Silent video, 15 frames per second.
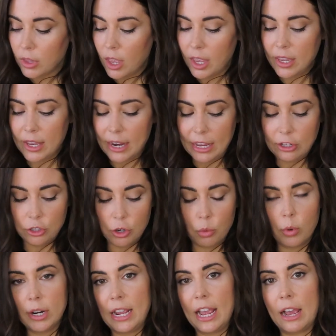Again, I don't
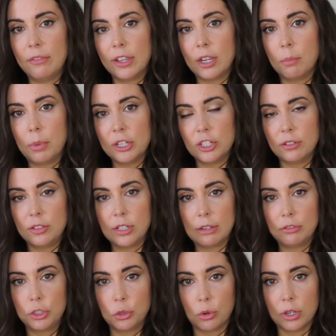want to have like a bunch of
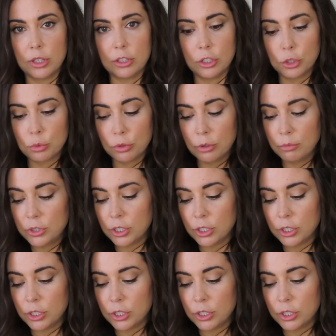stuff stored in this room,